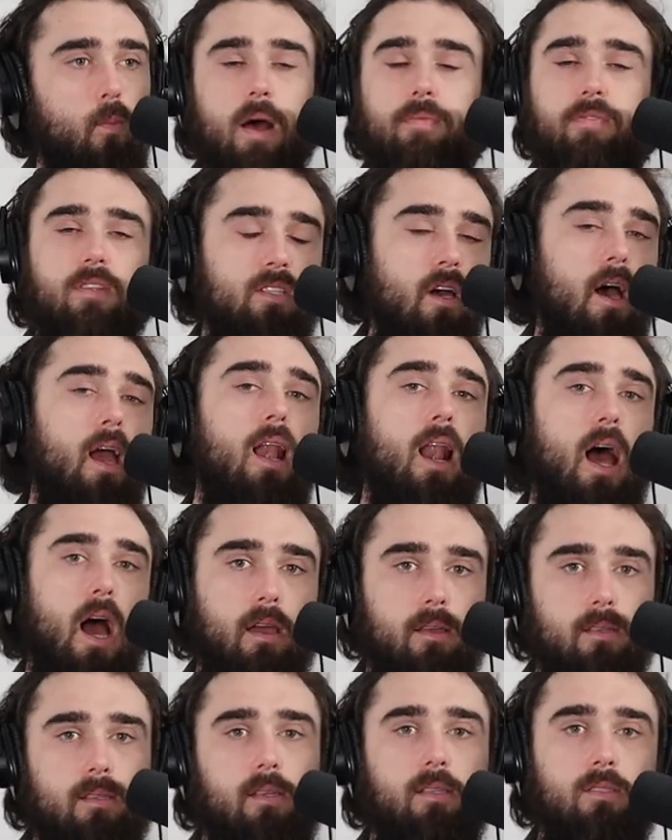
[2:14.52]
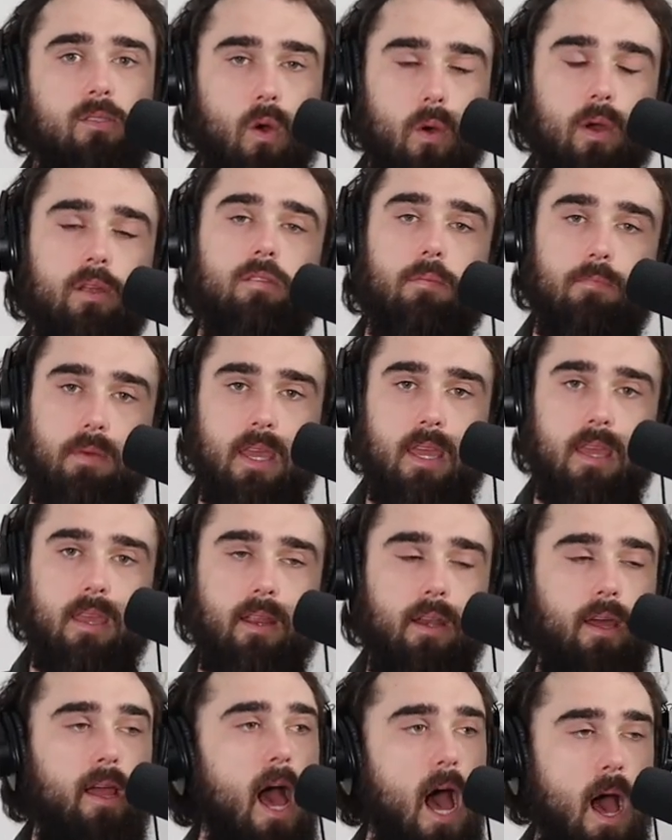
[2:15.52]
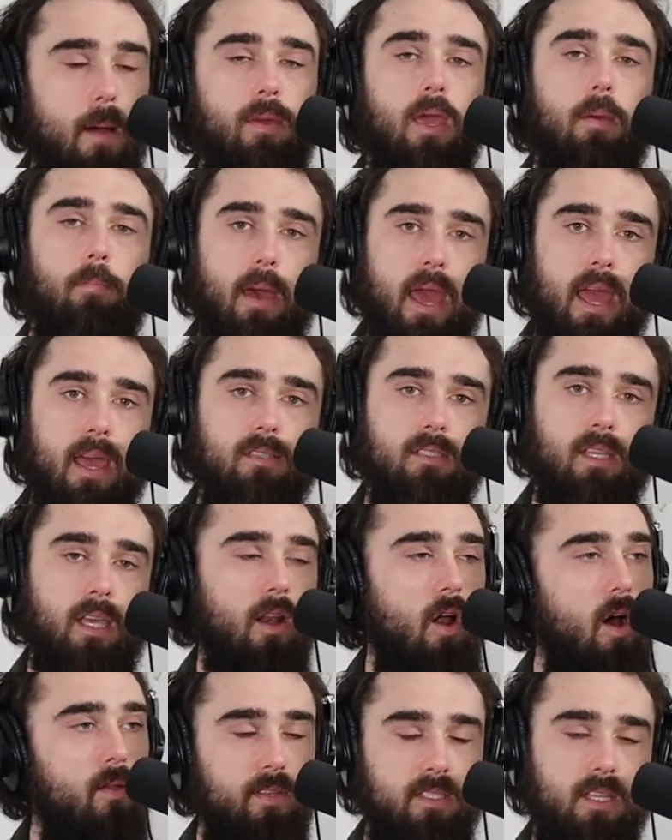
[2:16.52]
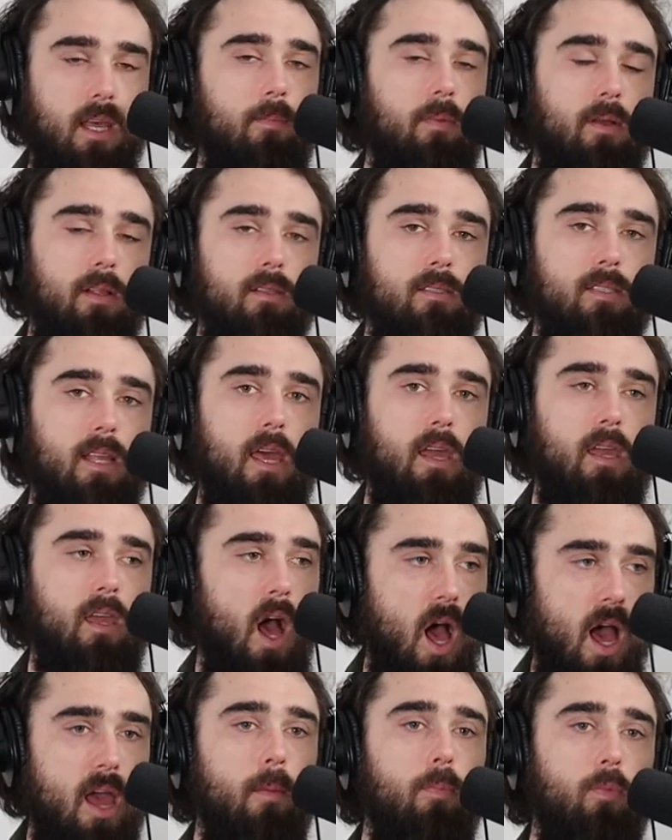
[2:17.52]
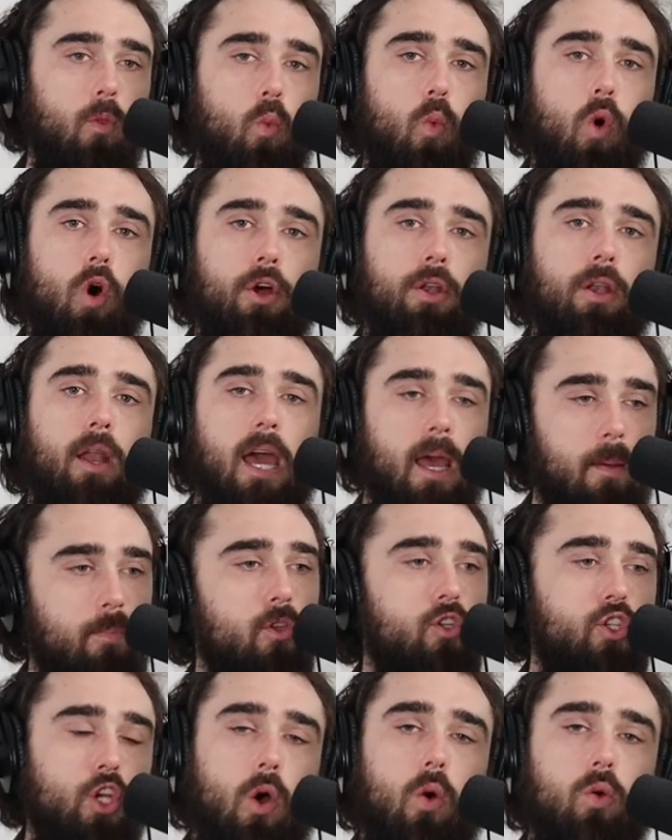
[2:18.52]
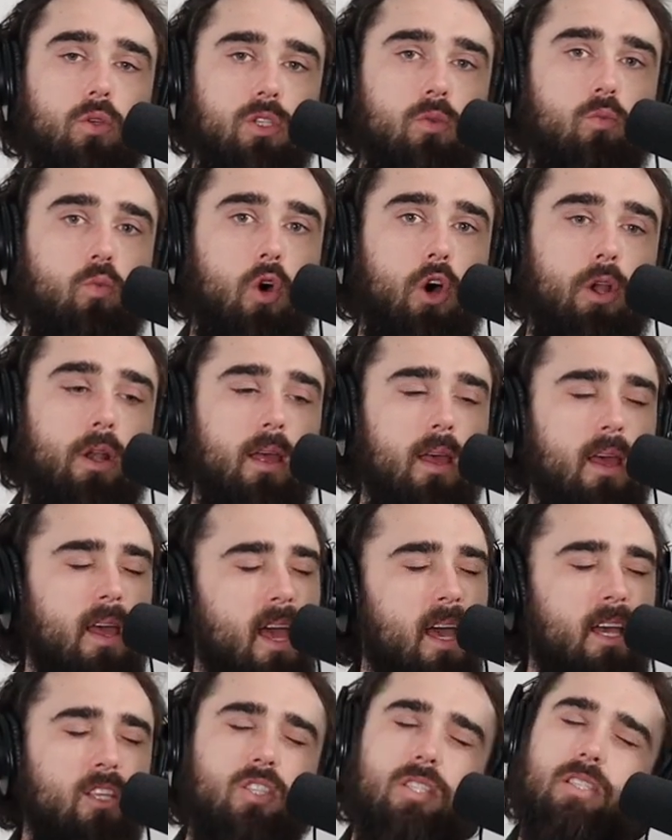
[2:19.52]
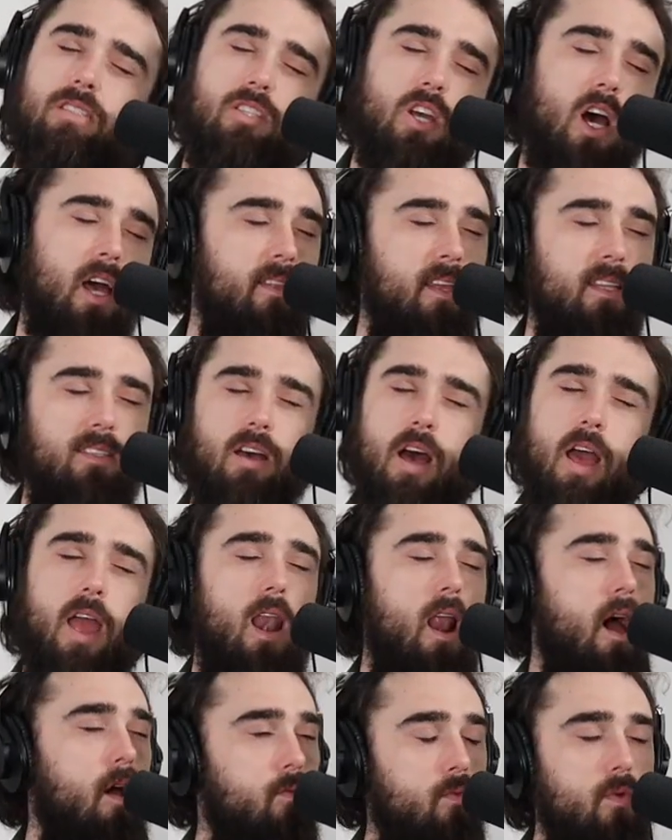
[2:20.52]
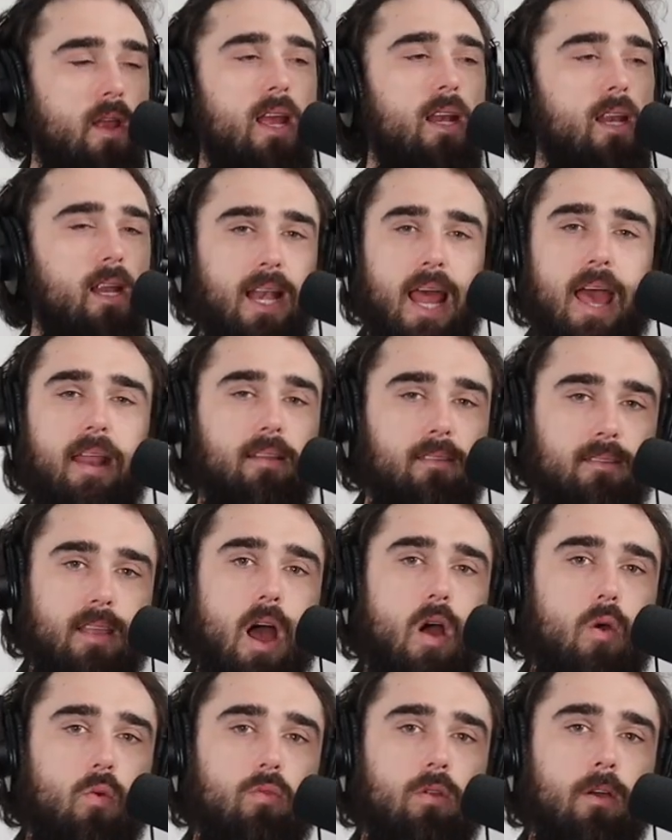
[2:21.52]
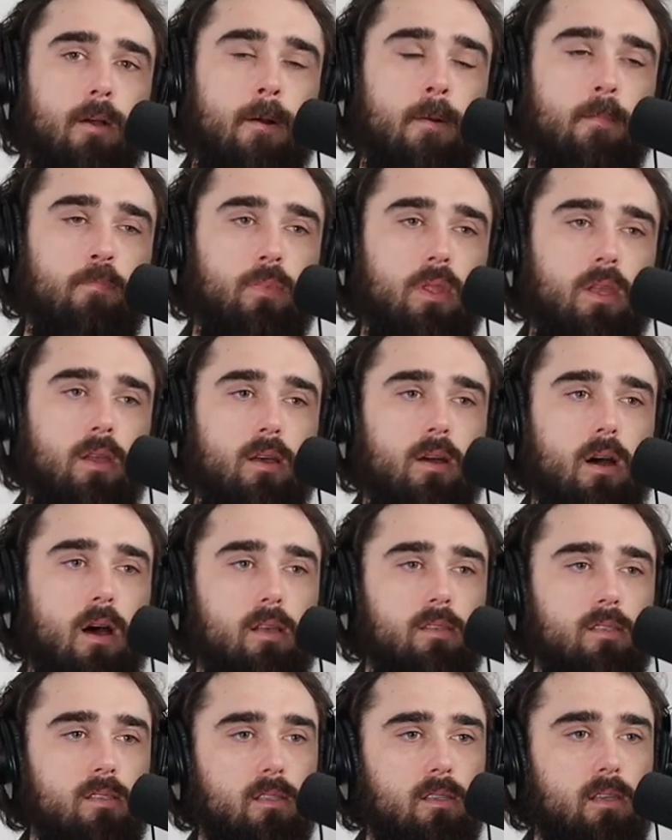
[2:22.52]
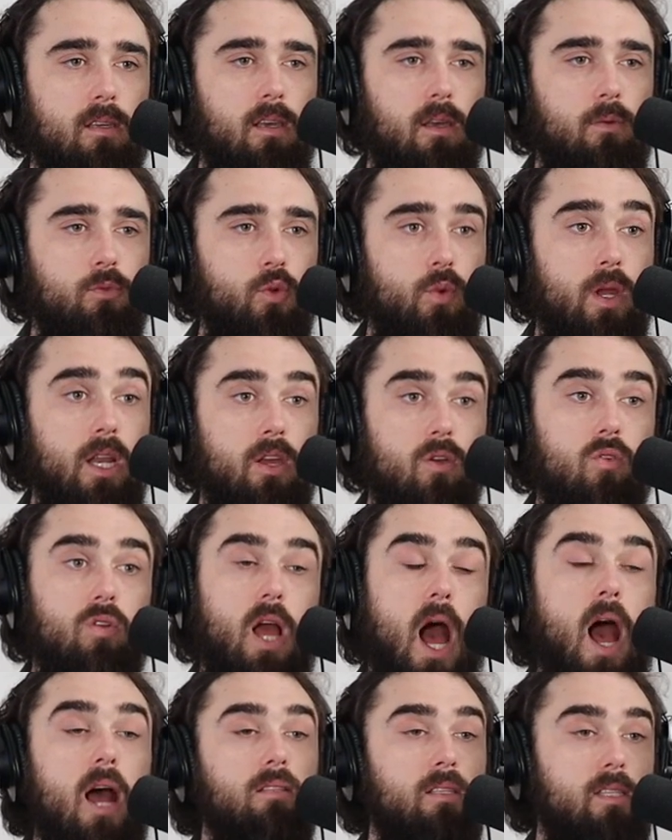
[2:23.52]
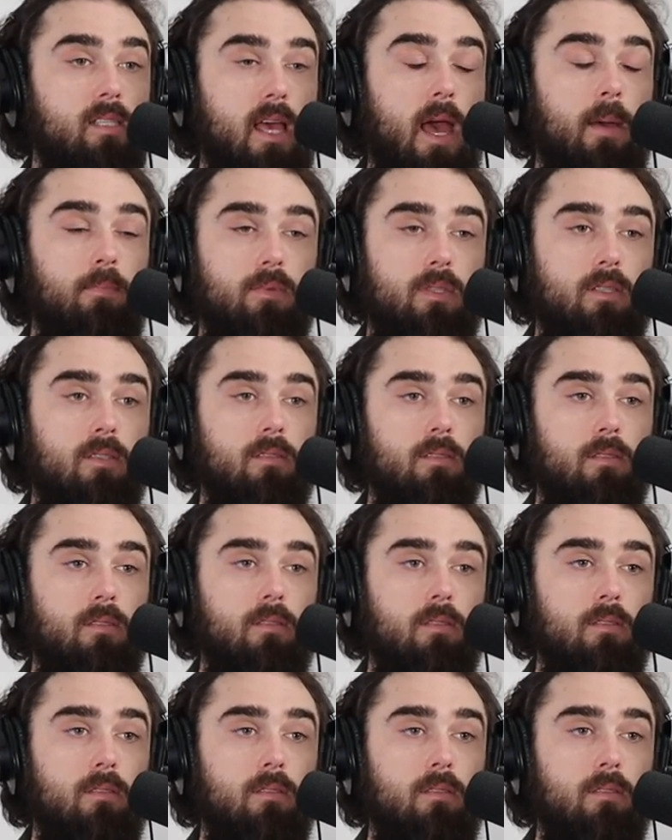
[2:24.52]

what the dialogue is going to be, you know, copy and paste it. You know, the typical is like, I am the one, I am the chosen one. Just the dialogue really let it down, because it was a really good concept.